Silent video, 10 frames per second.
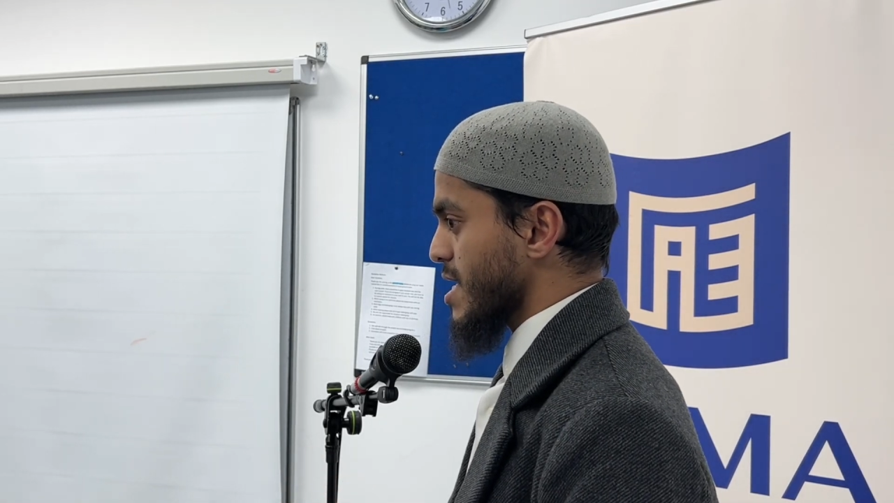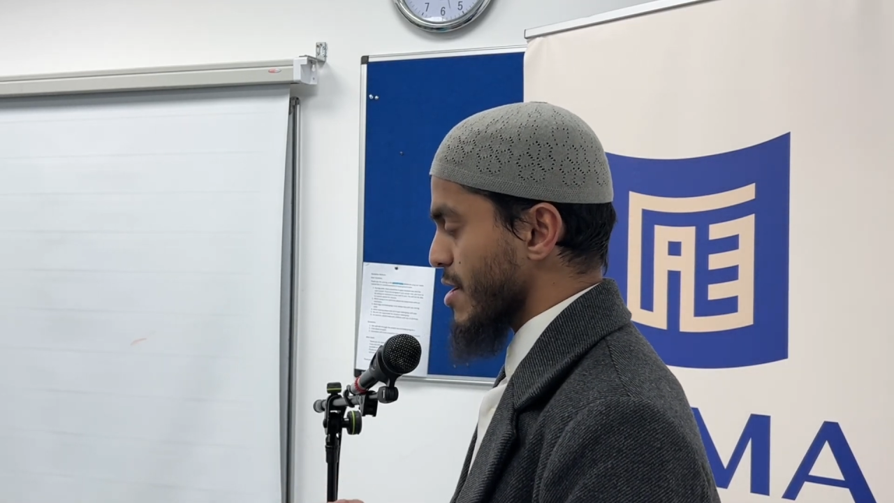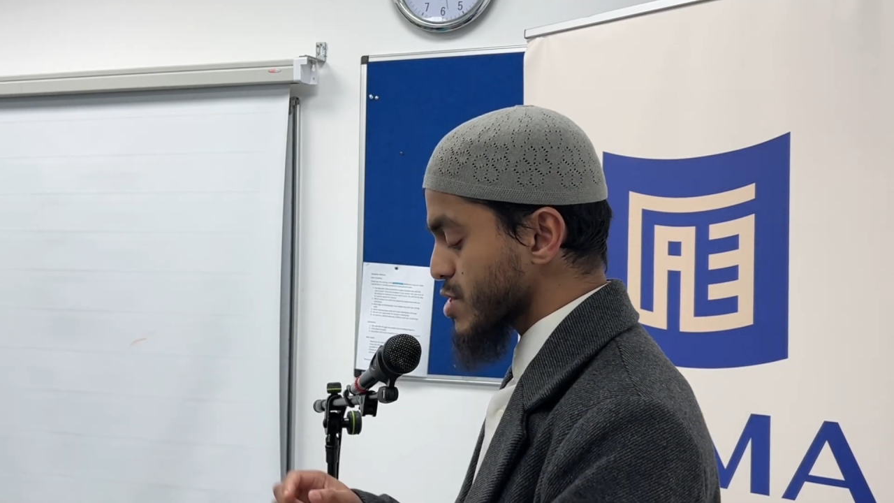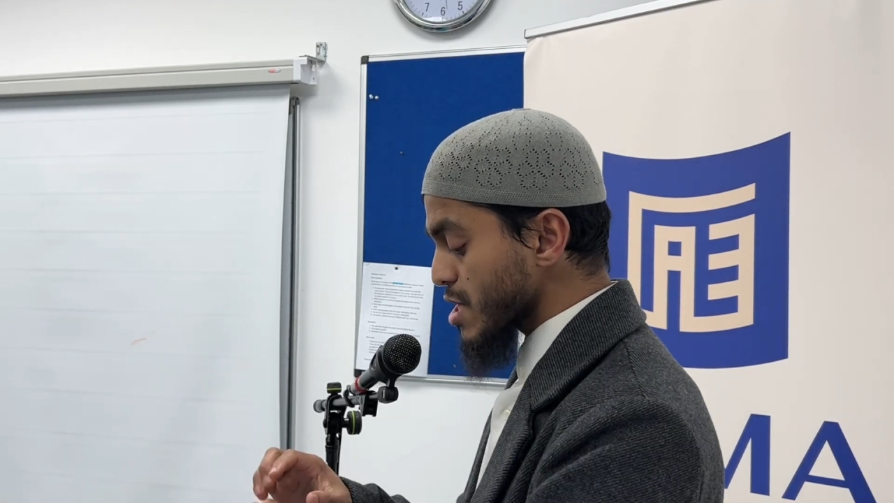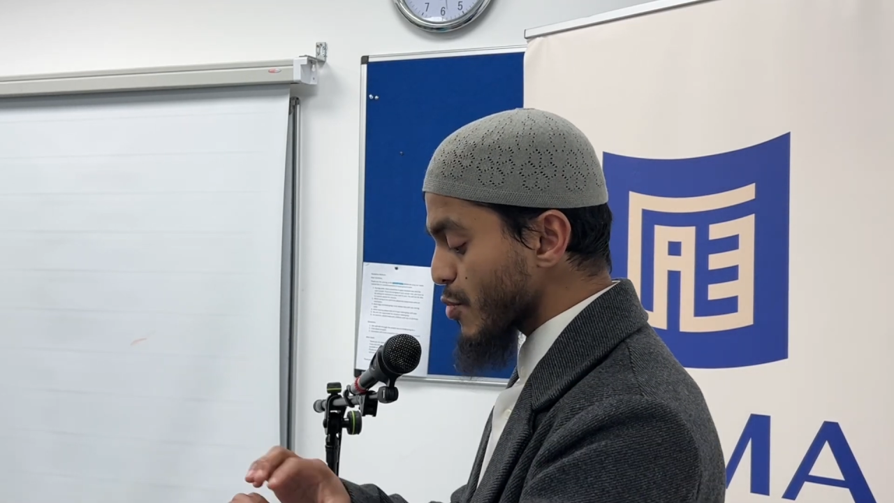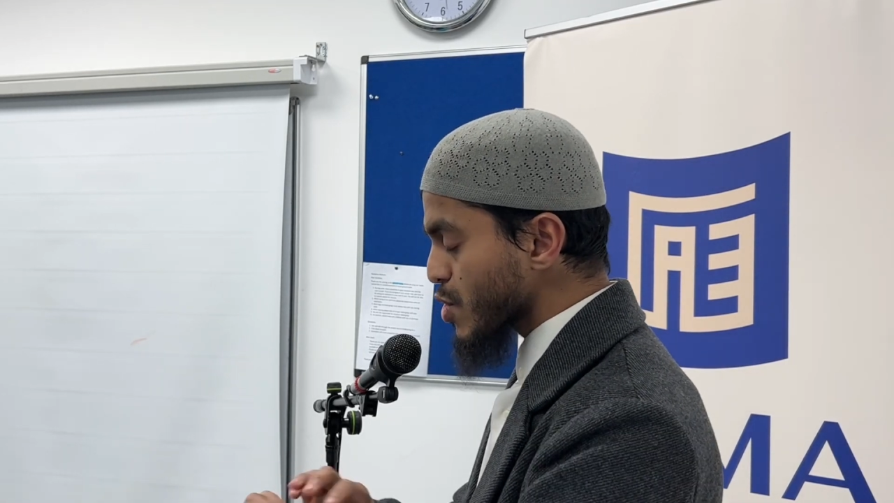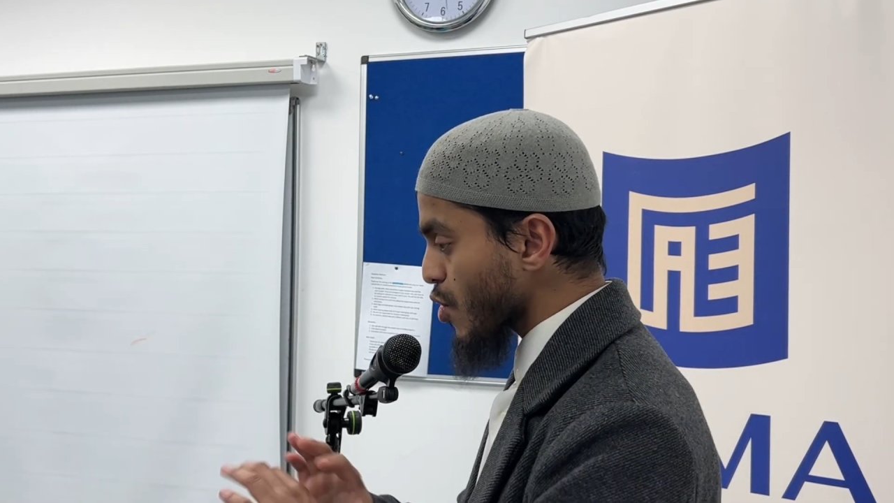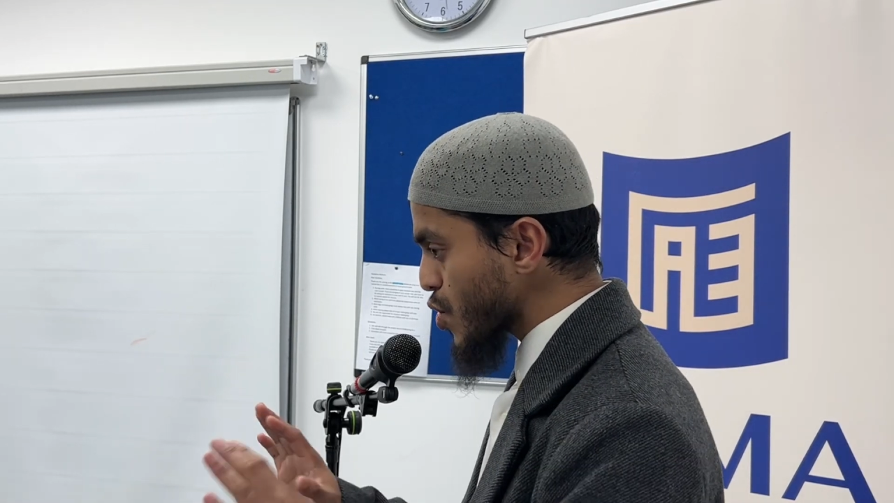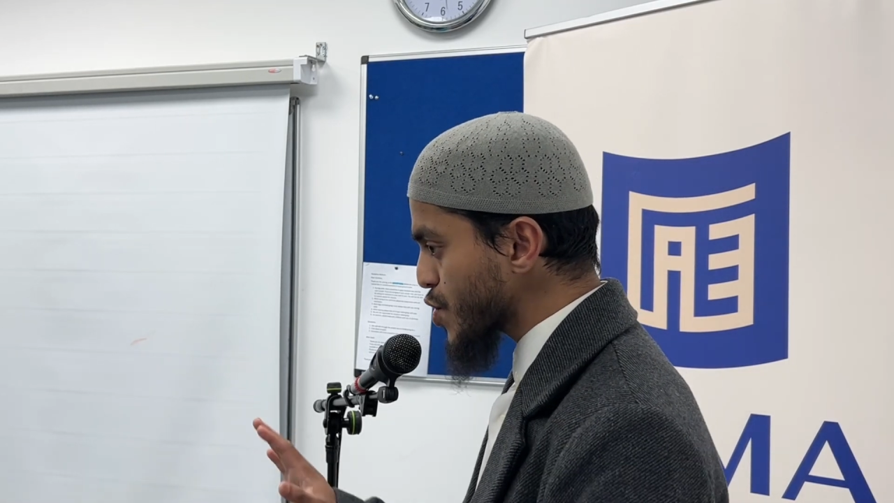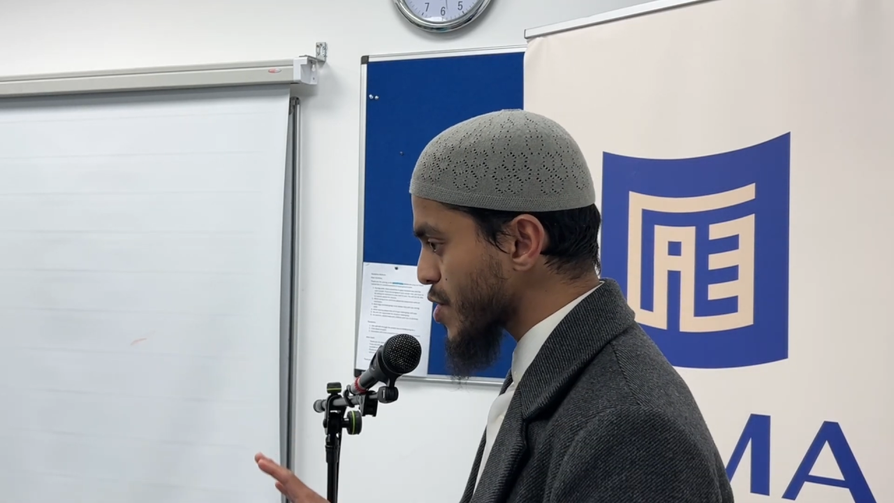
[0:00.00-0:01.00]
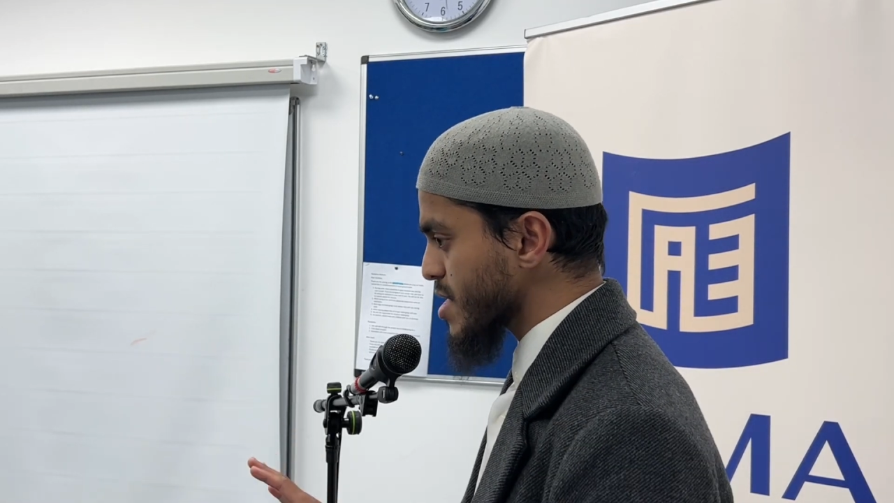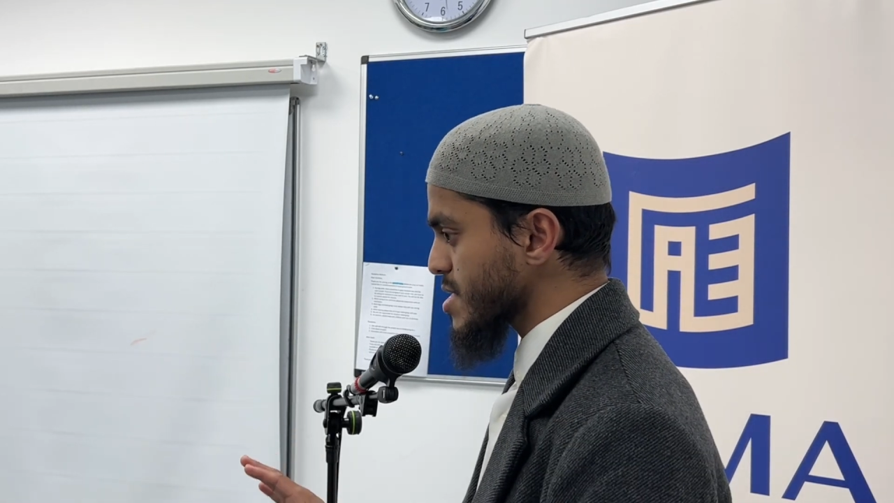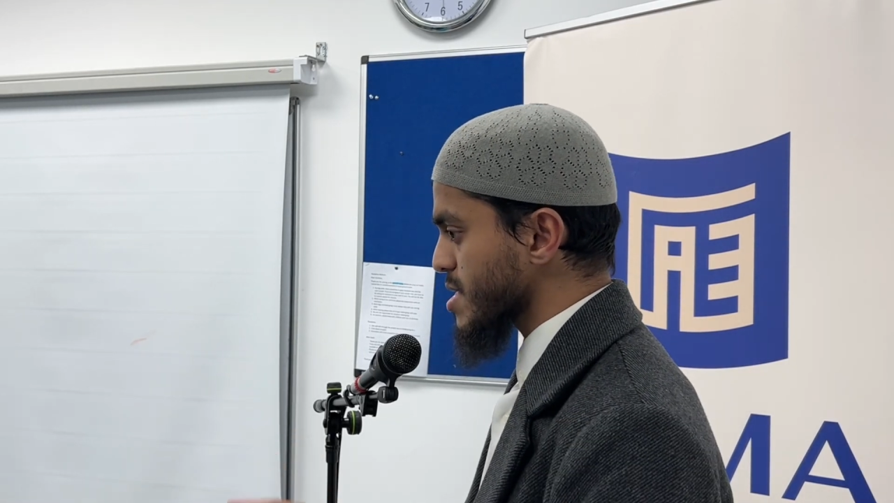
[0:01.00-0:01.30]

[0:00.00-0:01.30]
Now, inshallah, we'll conclude on this.